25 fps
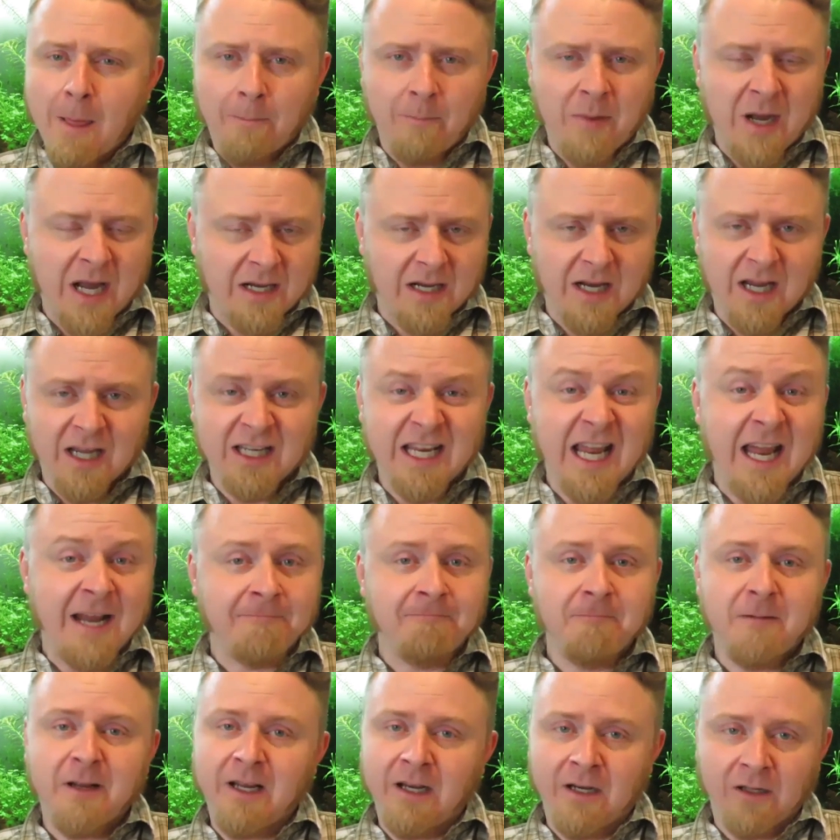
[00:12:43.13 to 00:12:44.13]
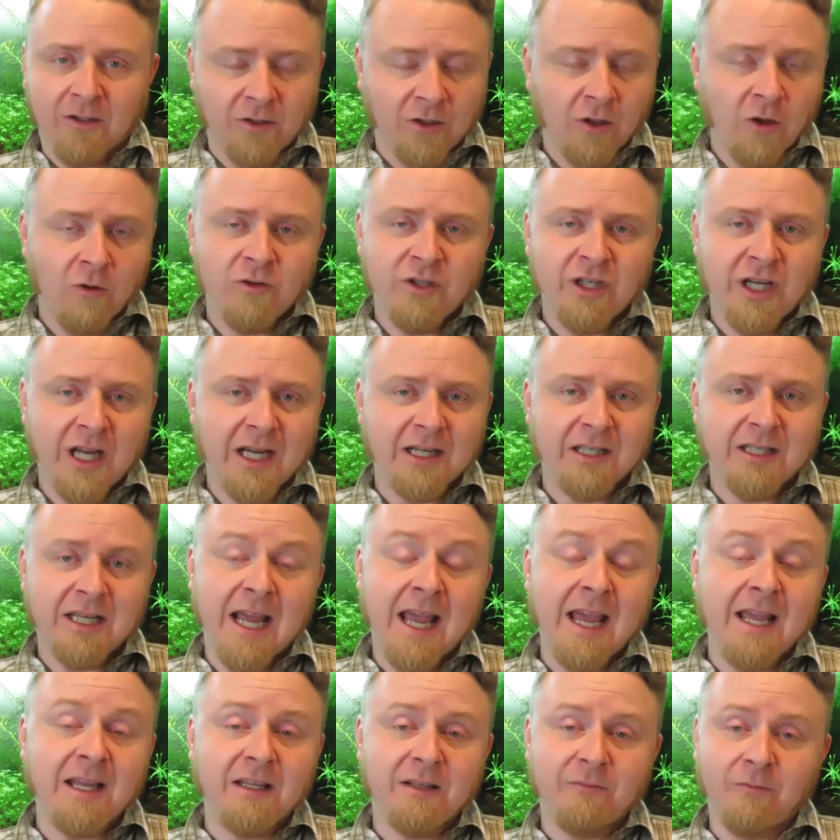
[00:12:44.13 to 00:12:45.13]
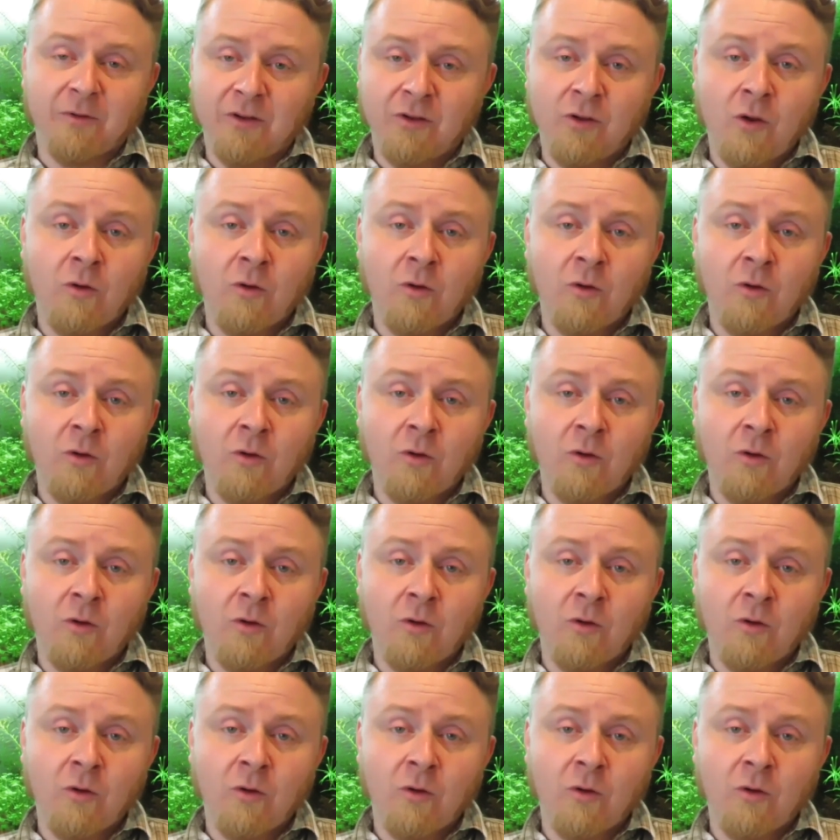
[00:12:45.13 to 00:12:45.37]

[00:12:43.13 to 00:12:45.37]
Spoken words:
But again, in a low-tech tank with